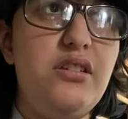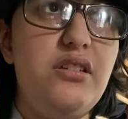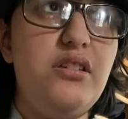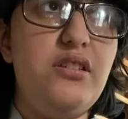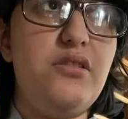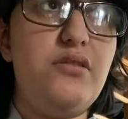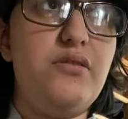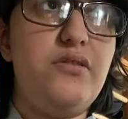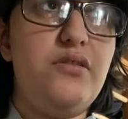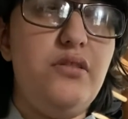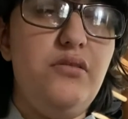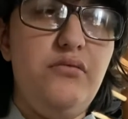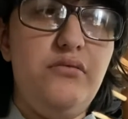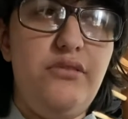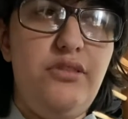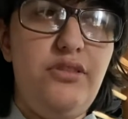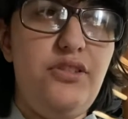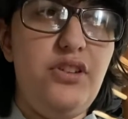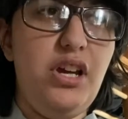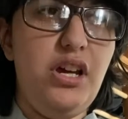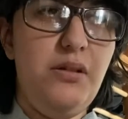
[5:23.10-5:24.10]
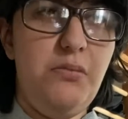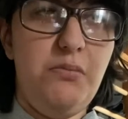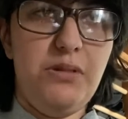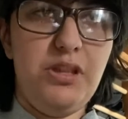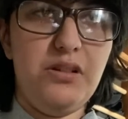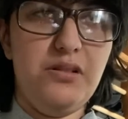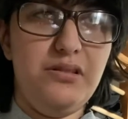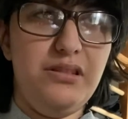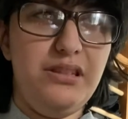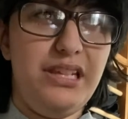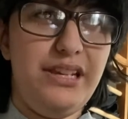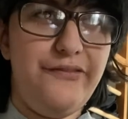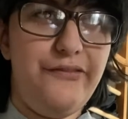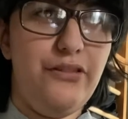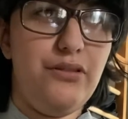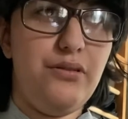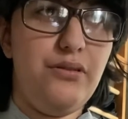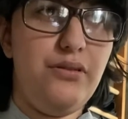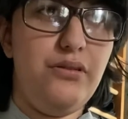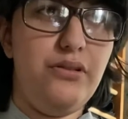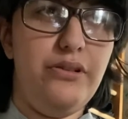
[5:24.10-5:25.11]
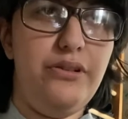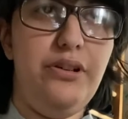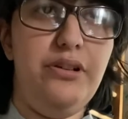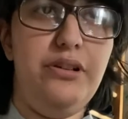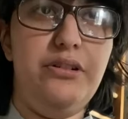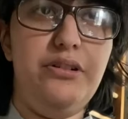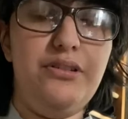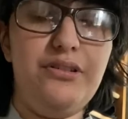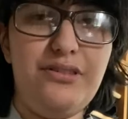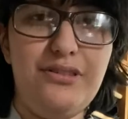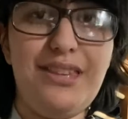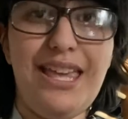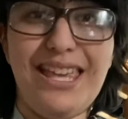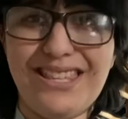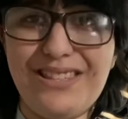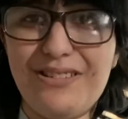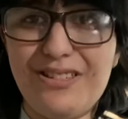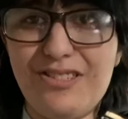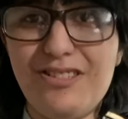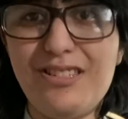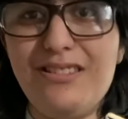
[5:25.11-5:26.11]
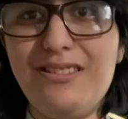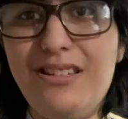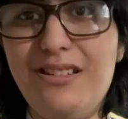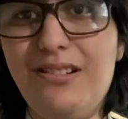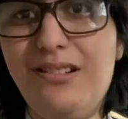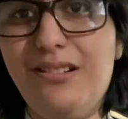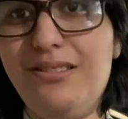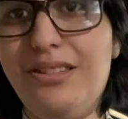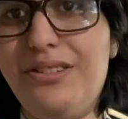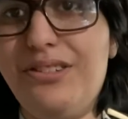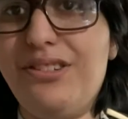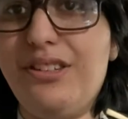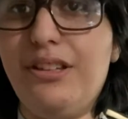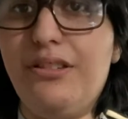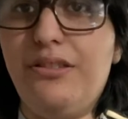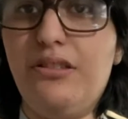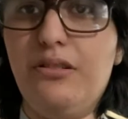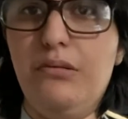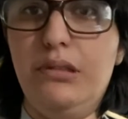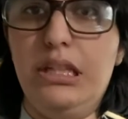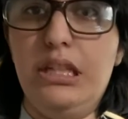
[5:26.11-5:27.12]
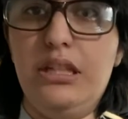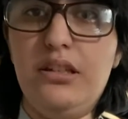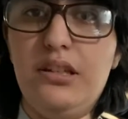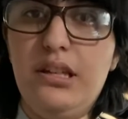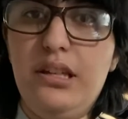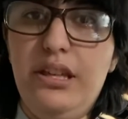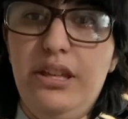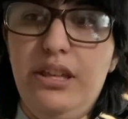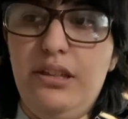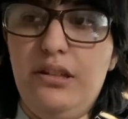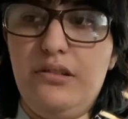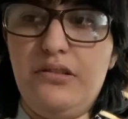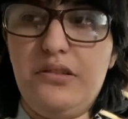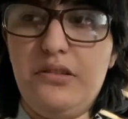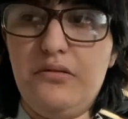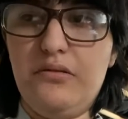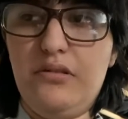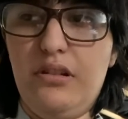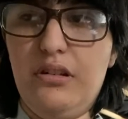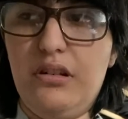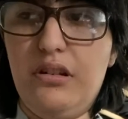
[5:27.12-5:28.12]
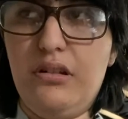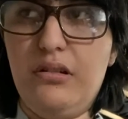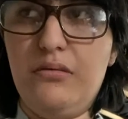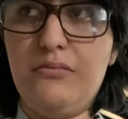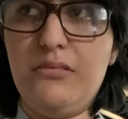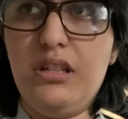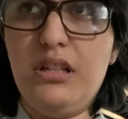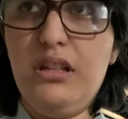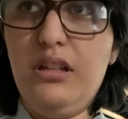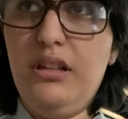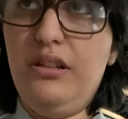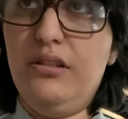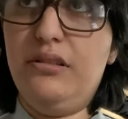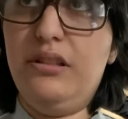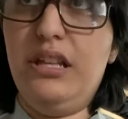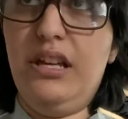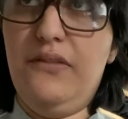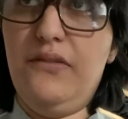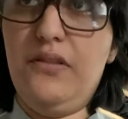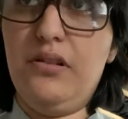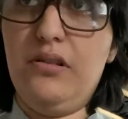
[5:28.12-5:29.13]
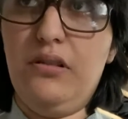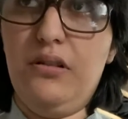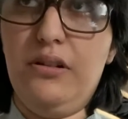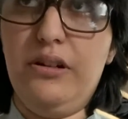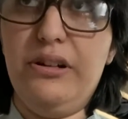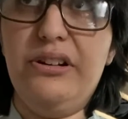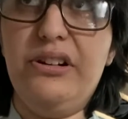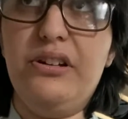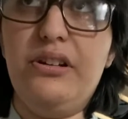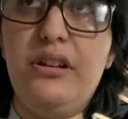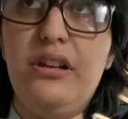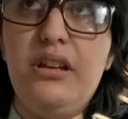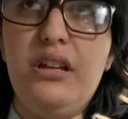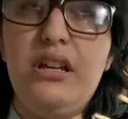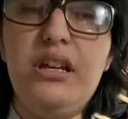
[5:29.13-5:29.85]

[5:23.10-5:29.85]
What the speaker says: you're so dumb, you'll never learn. That's what she literally said to me. You're so dumb, you'll never learn.